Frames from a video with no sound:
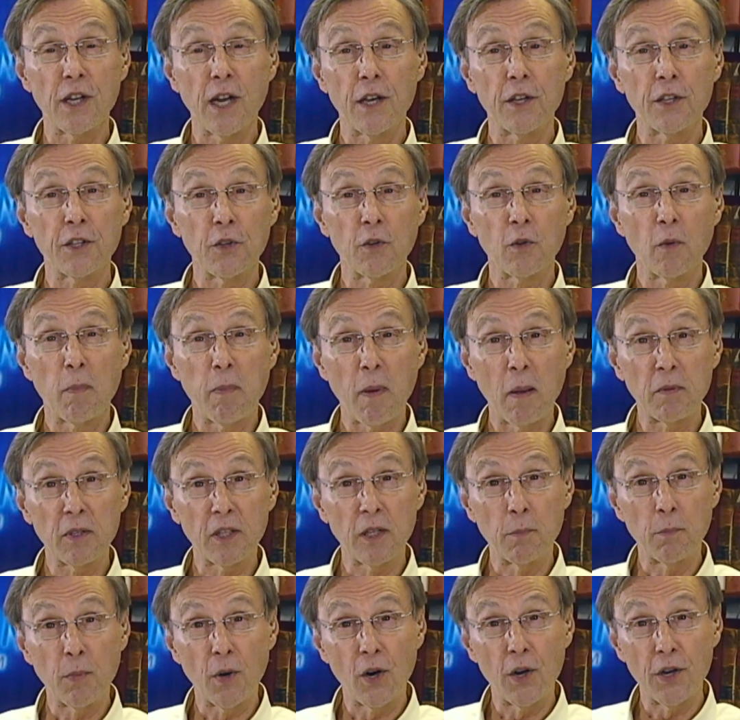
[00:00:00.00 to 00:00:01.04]
now that the
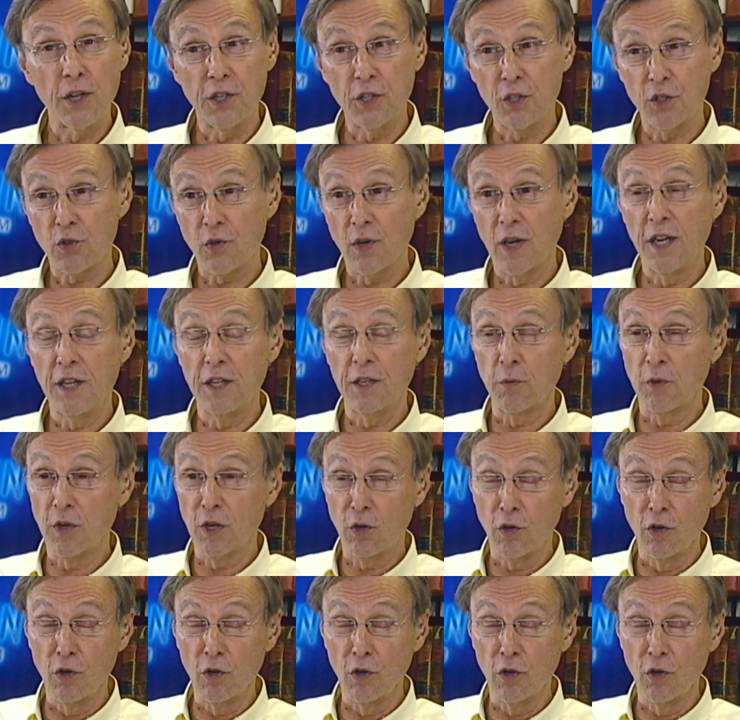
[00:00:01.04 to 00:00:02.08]
Republican Party is trying to
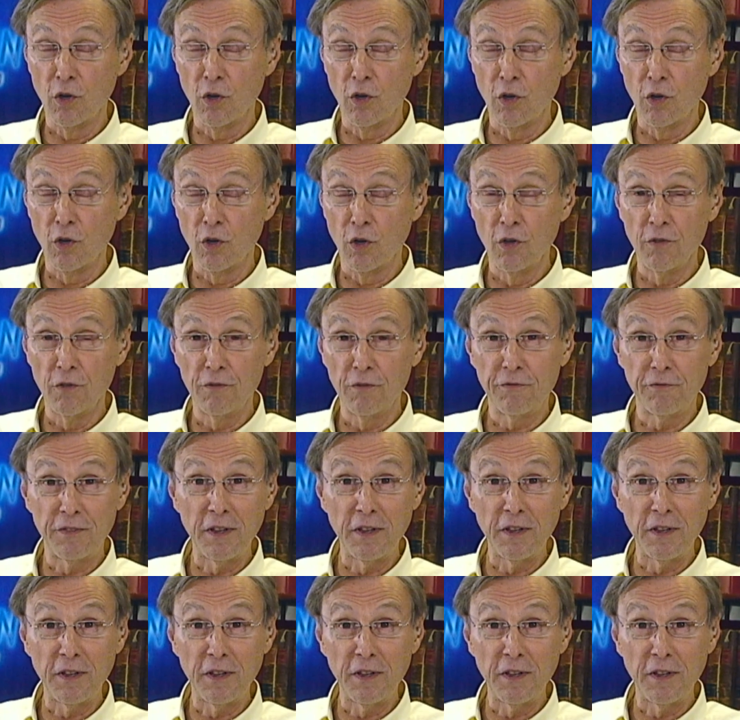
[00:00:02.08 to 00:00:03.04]
recruit 50,000